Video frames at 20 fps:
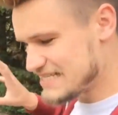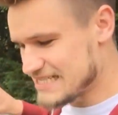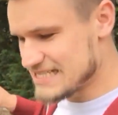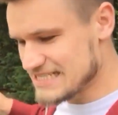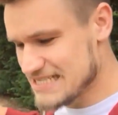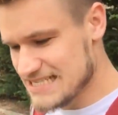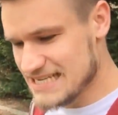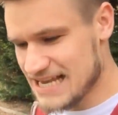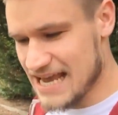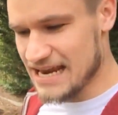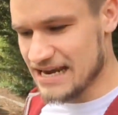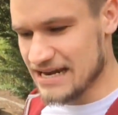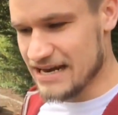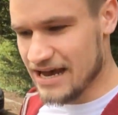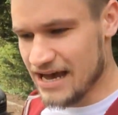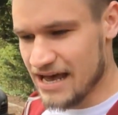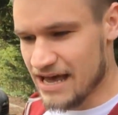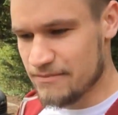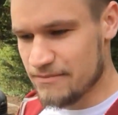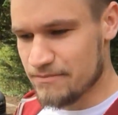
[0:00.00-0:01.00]
is insane.
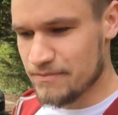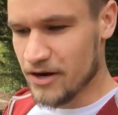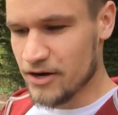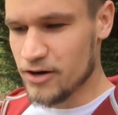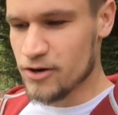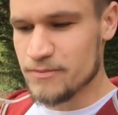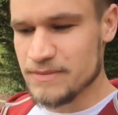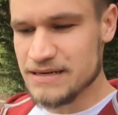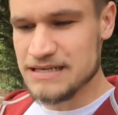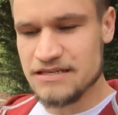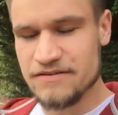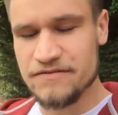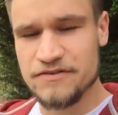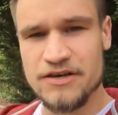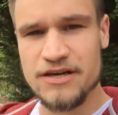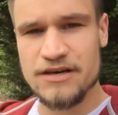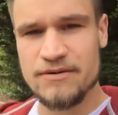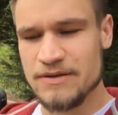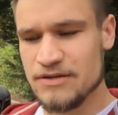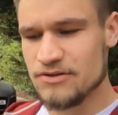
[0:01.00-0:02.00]
And by all means, if you're
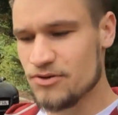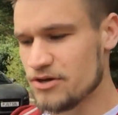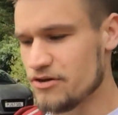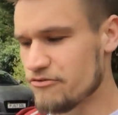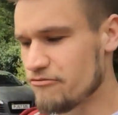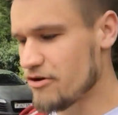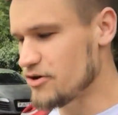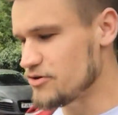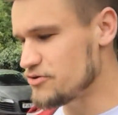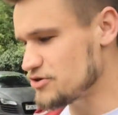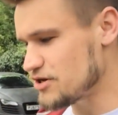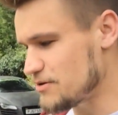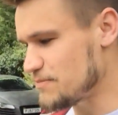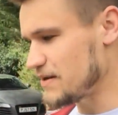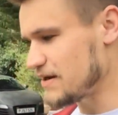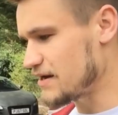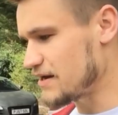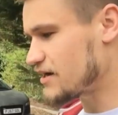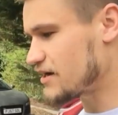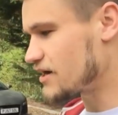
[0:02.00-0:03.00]
going to be doing a road
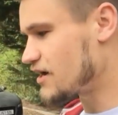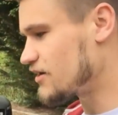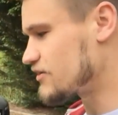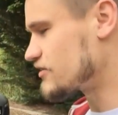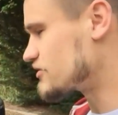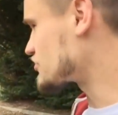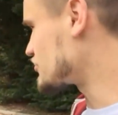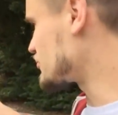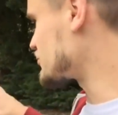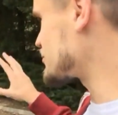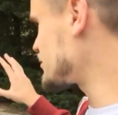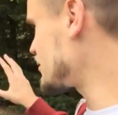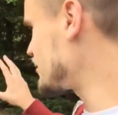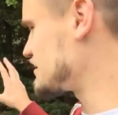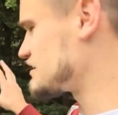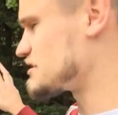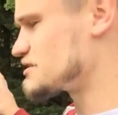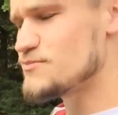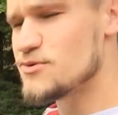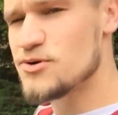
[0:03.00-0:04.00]
trip in a car that's got a
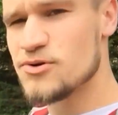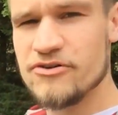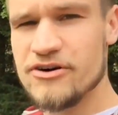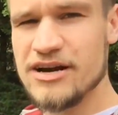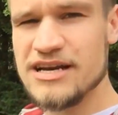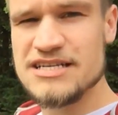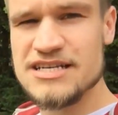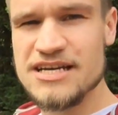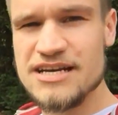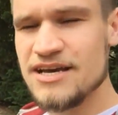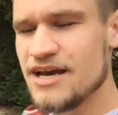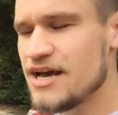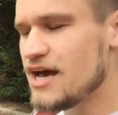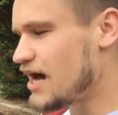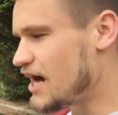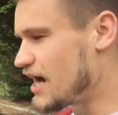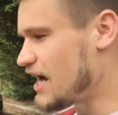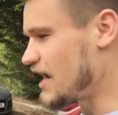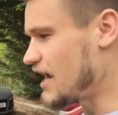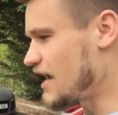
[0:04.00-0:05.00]
slightly smaller engine,
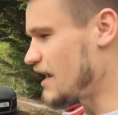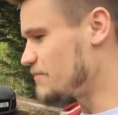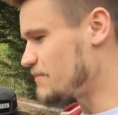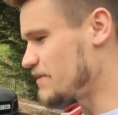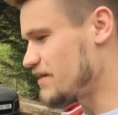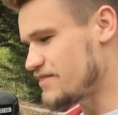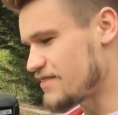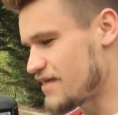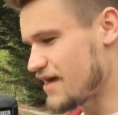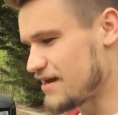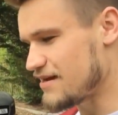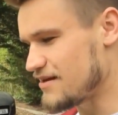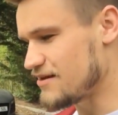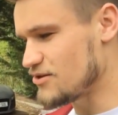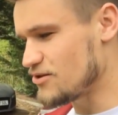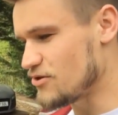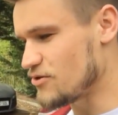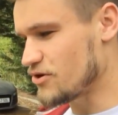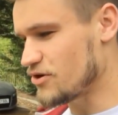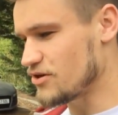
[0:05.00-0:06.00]
then
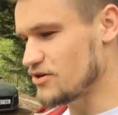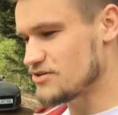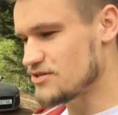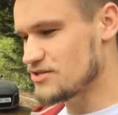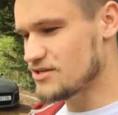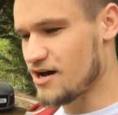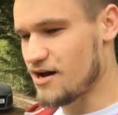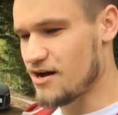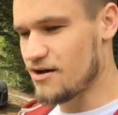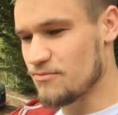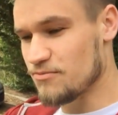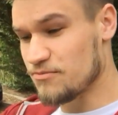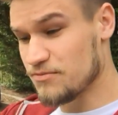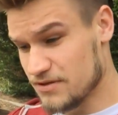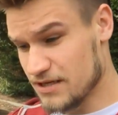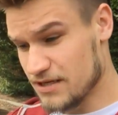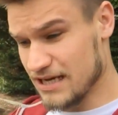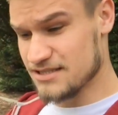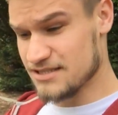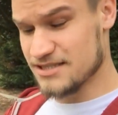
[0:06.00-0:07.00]
you can start
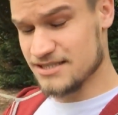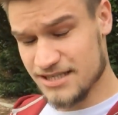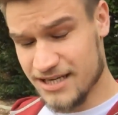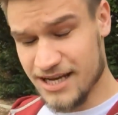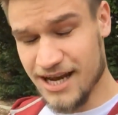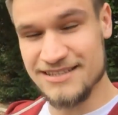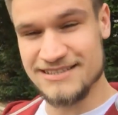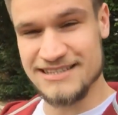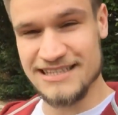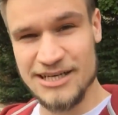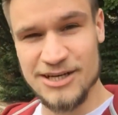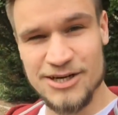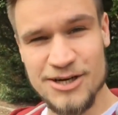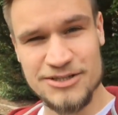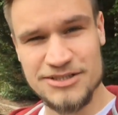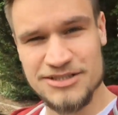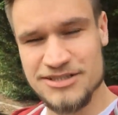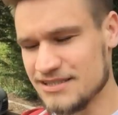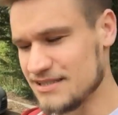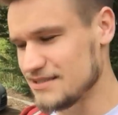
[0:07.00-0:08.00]
cutting
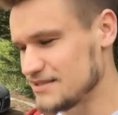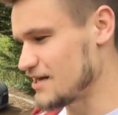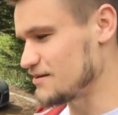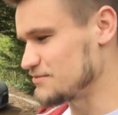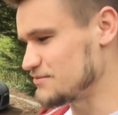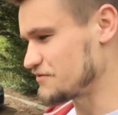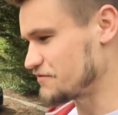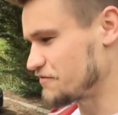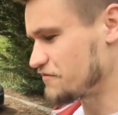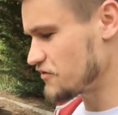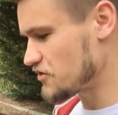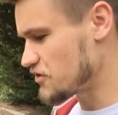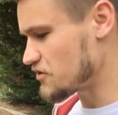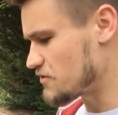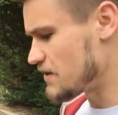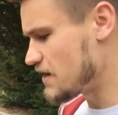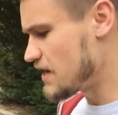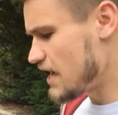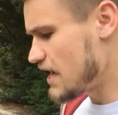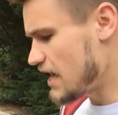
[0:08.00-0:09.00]
costs in terms of
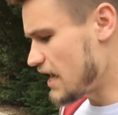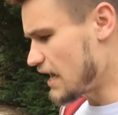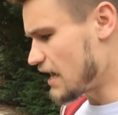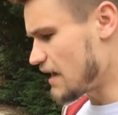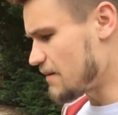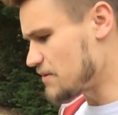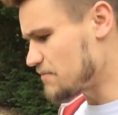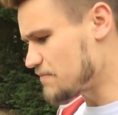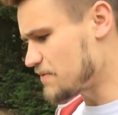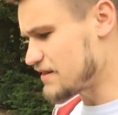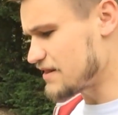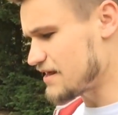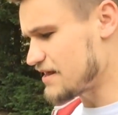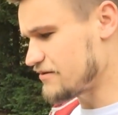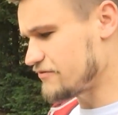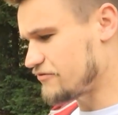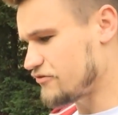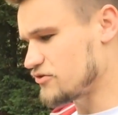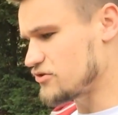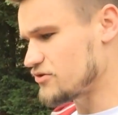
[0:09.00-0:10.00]
fuel. But then
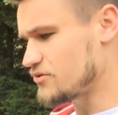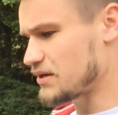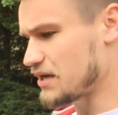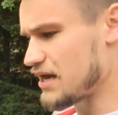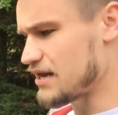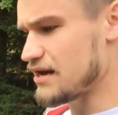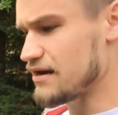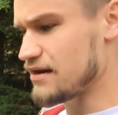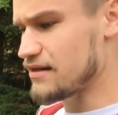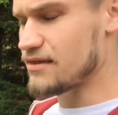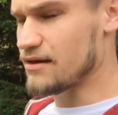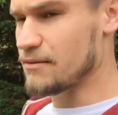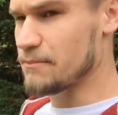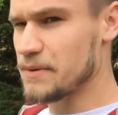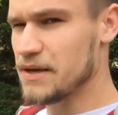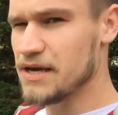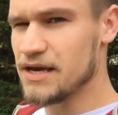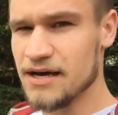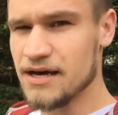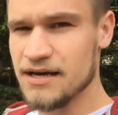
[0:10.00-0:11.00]
if you're doing it in anything
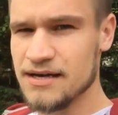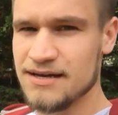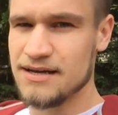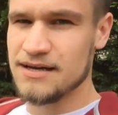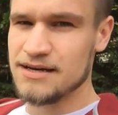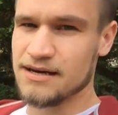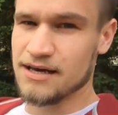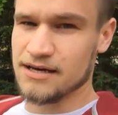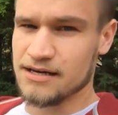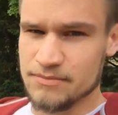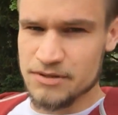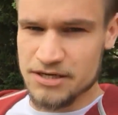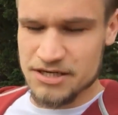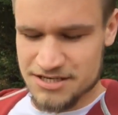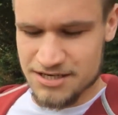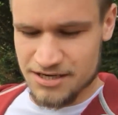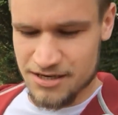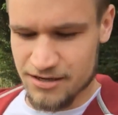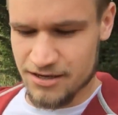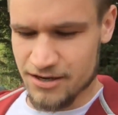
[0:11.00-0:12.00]
bigger, like a
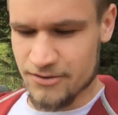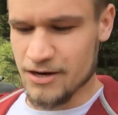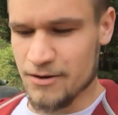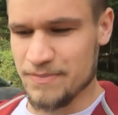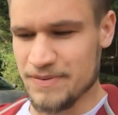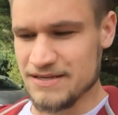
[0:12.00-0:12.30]
Murcielago